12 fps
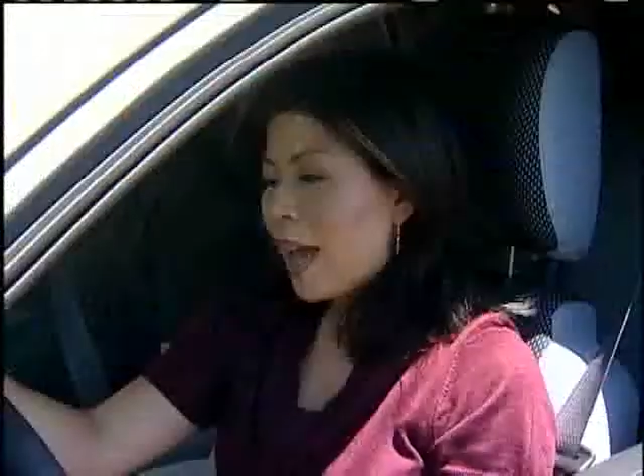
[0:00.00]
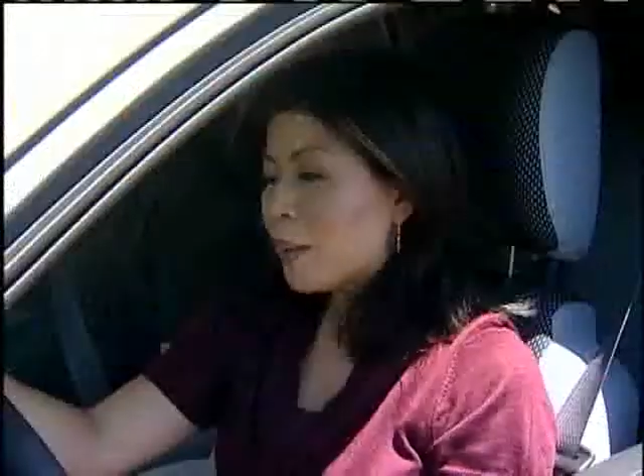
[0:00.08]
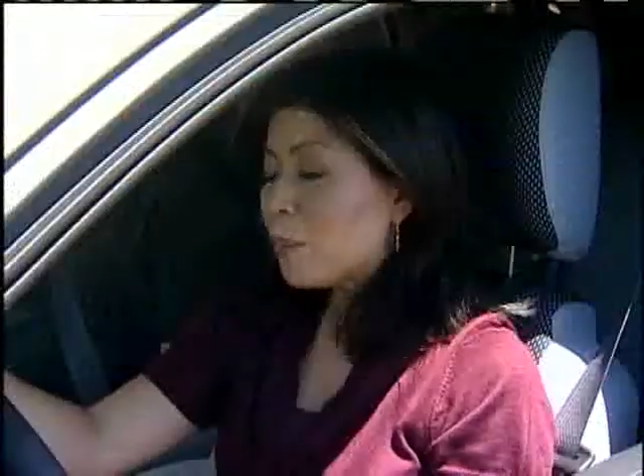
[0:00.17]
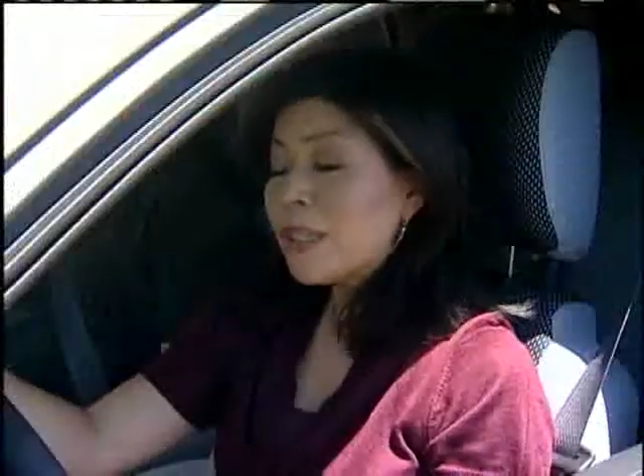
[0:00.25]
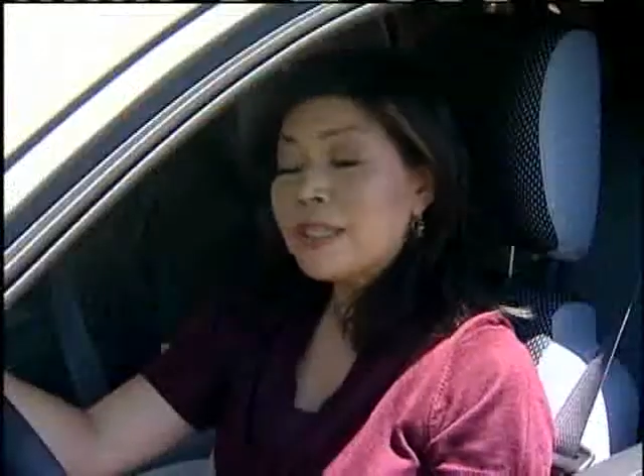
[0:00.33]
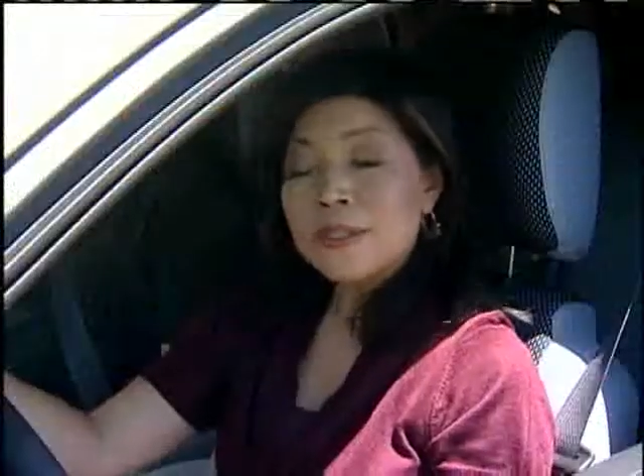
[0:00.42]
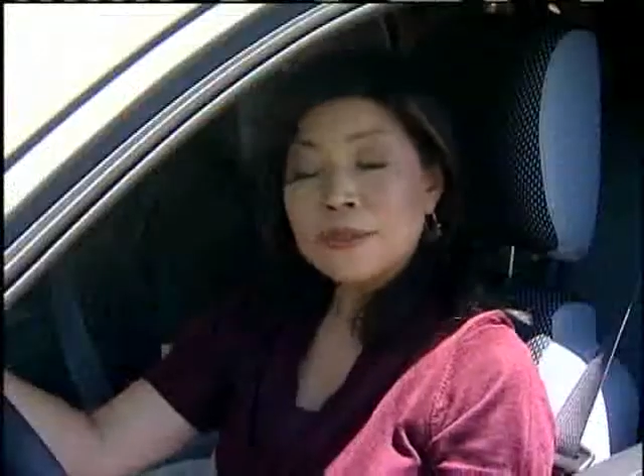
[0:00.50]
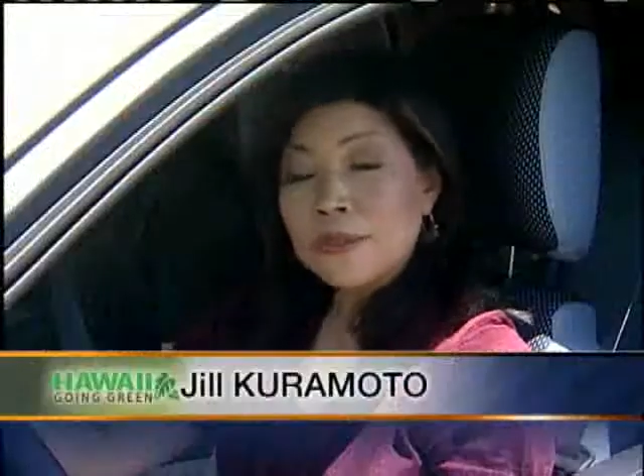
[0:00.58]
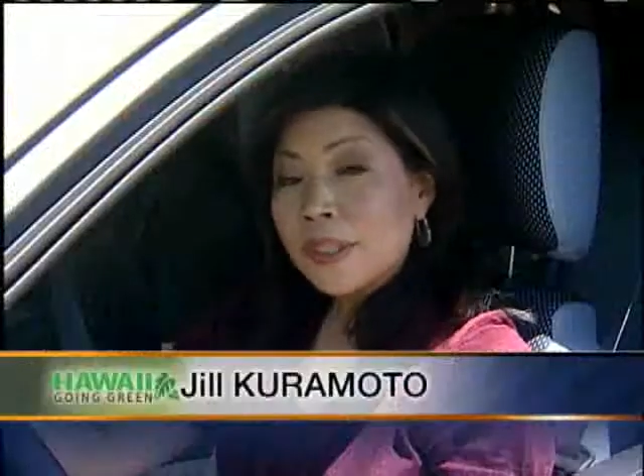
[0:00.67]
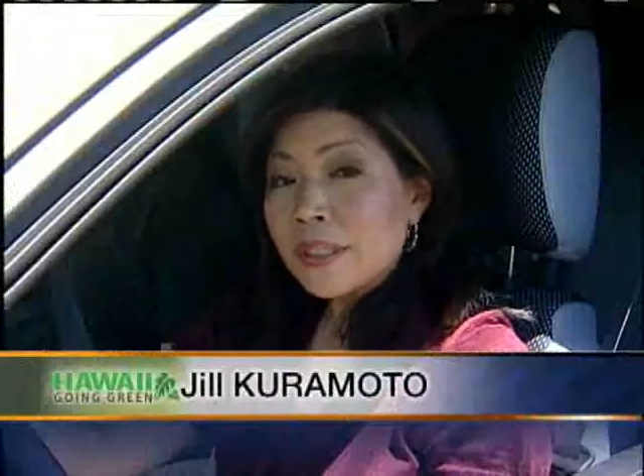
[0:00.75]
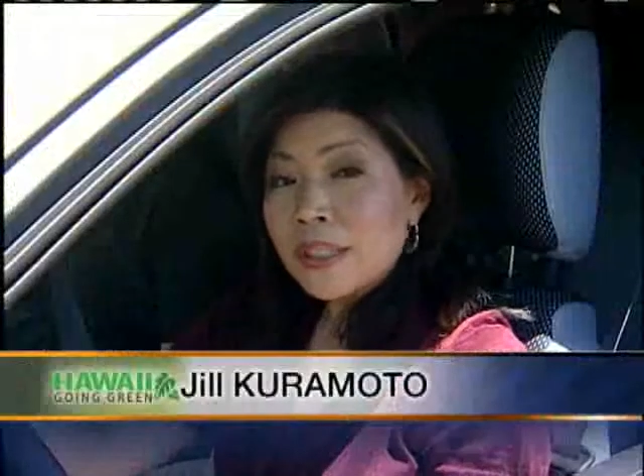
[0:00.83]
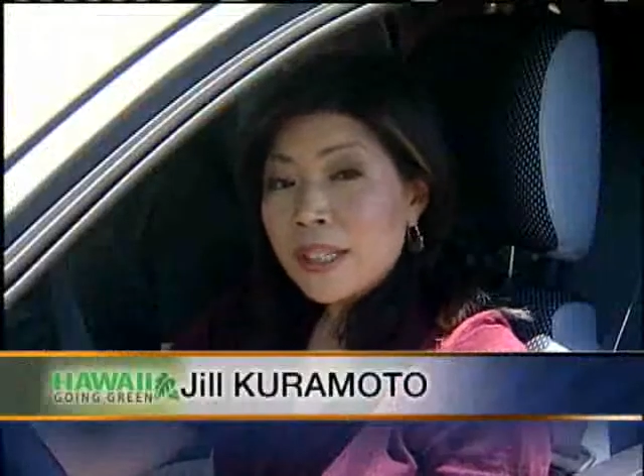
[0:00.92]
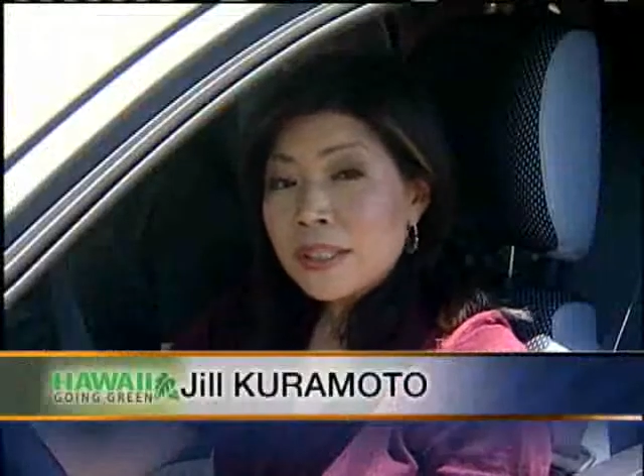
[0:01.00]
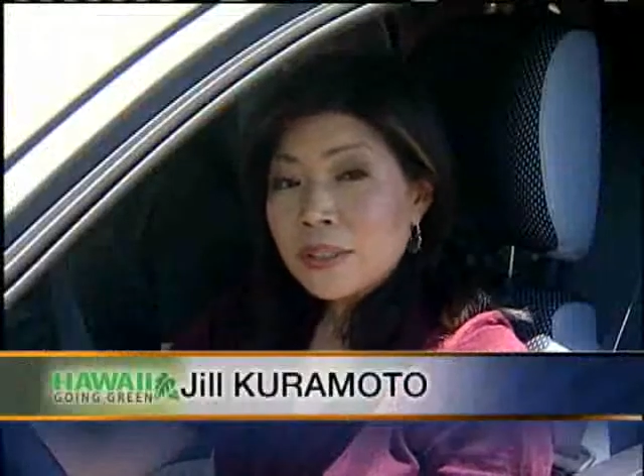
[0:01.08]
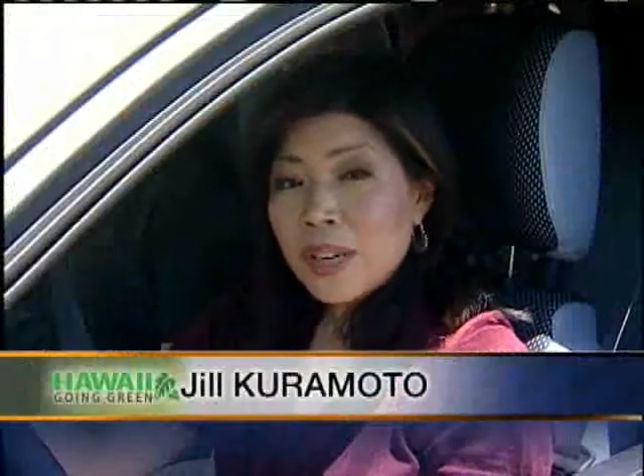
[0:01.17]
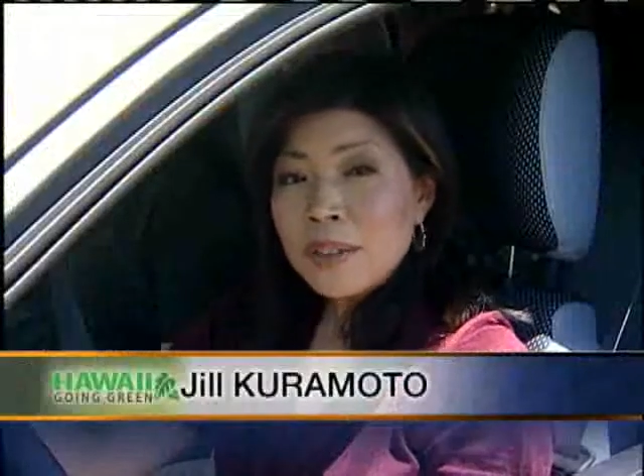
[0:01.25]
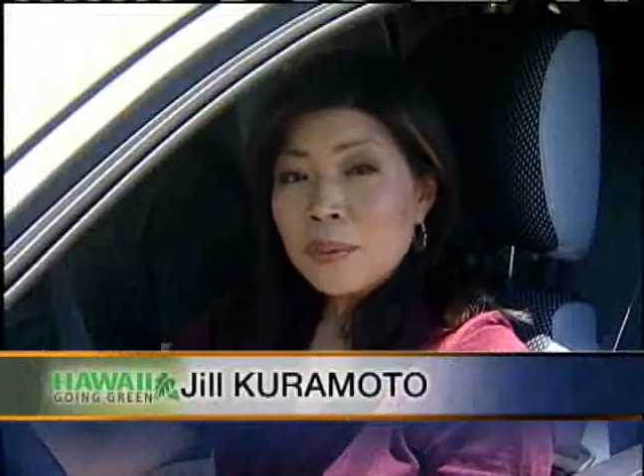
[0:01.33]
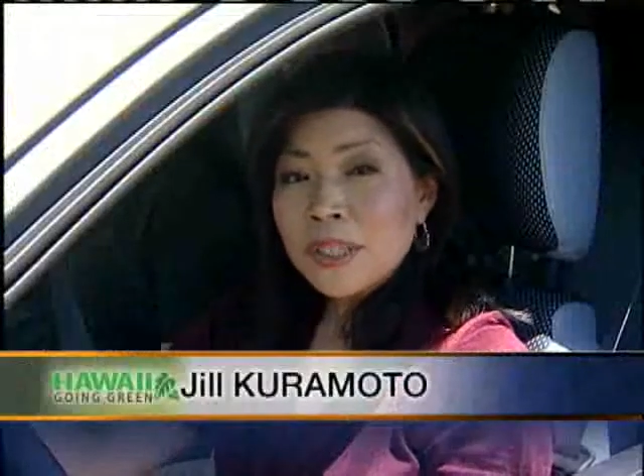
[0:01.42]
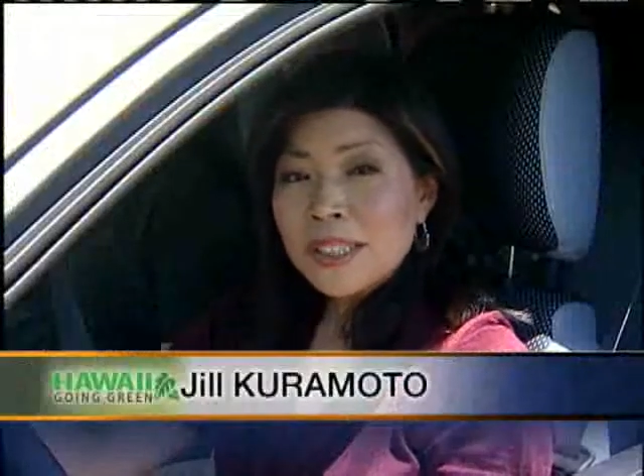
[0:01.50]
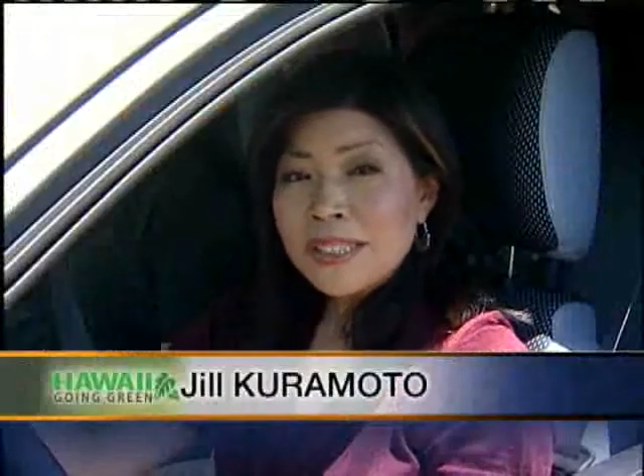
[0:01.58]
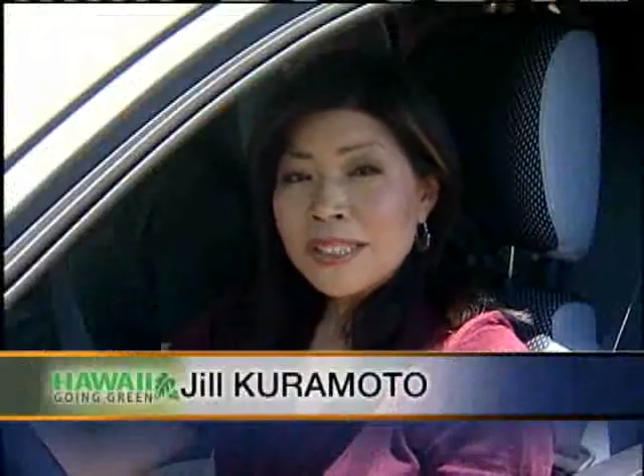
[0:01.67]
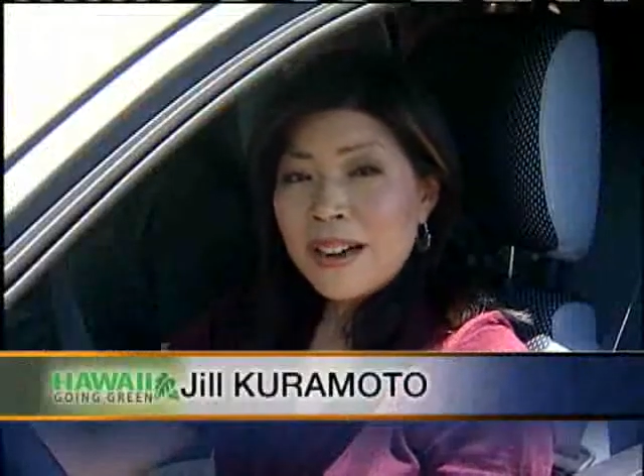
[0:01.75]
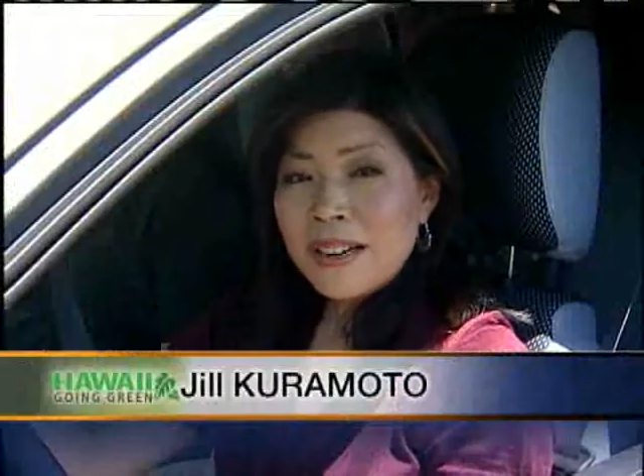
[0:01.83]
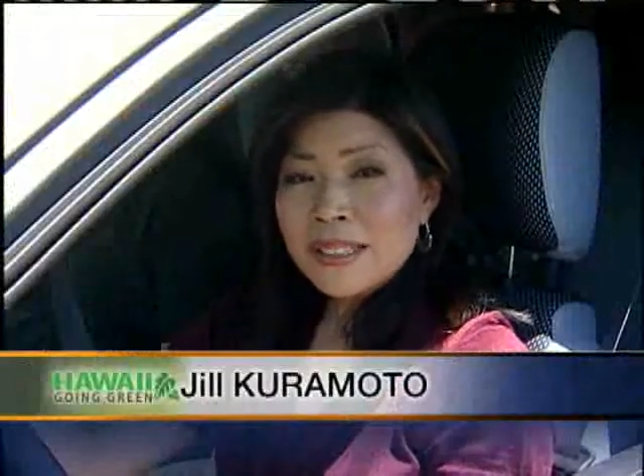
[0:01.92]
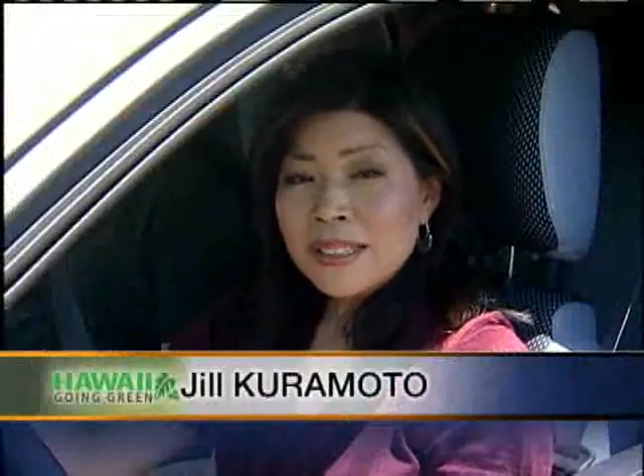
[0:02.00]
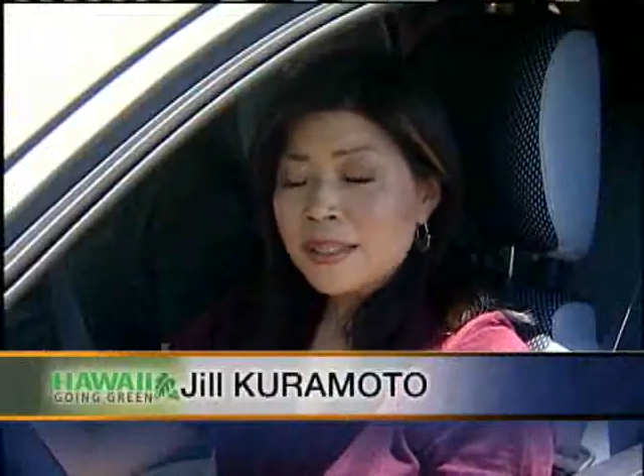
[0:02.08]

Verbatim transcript: And what does it feel like to drive one of these cars?